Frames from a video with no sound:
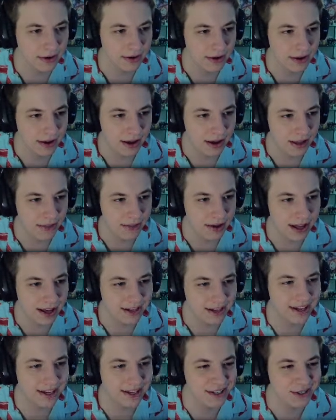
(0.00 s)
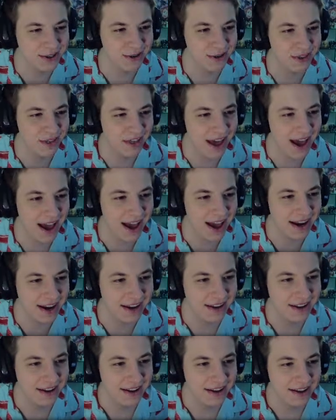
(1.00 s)
And then I could do that.
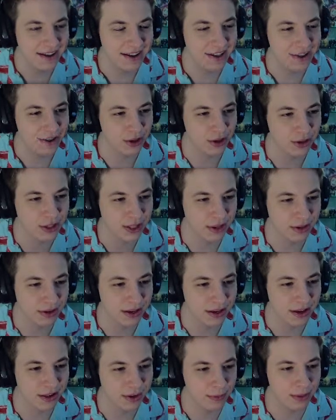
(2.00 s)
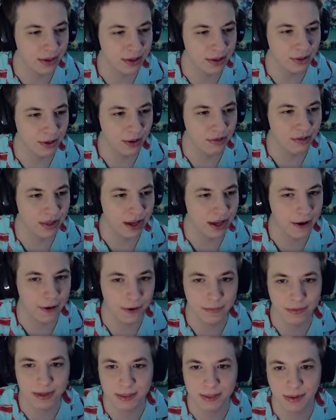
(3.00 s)
Get those three. Another Blood Grove
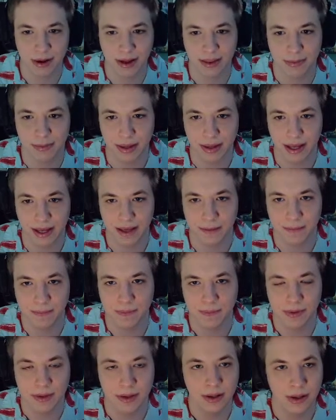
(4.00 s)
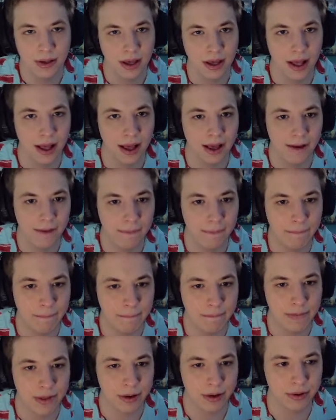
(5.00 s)
there. That's probably the play. Um,
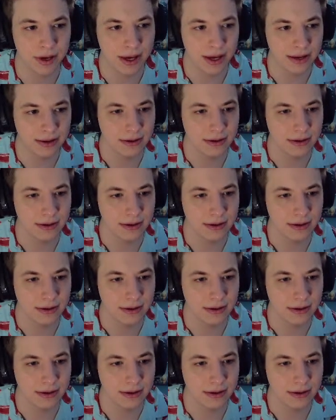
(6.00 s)
okay.